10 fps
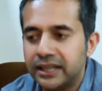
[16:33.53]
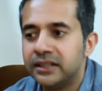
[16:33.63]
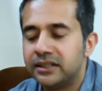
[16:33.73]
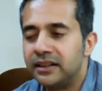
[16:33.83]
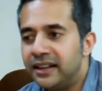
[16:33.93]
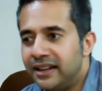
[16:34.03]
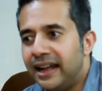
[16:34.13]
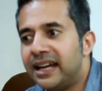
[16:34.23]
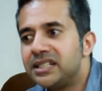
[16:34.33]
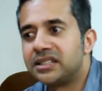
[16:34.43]
It
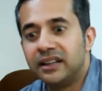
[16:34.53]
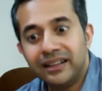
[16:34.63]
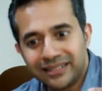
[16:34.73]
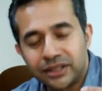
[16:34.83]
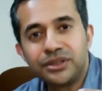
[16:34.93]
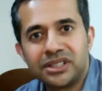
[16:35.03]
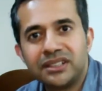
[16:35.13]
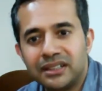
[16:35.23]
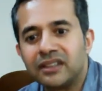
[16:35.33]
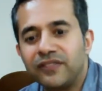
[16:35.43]
has those
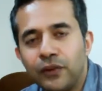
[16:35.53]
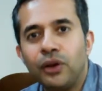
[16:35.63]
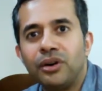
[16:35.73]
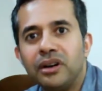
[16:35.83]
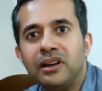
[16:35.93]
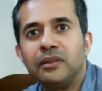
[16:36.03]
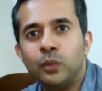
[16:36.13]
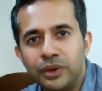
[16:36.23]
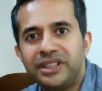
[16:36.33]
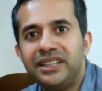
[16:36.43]
certain floral,
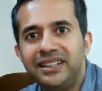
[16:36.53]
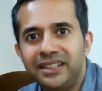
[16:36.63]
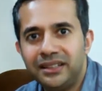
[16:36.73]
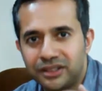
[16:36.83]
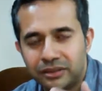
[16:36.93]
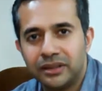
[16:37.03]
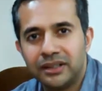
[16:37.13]
woody,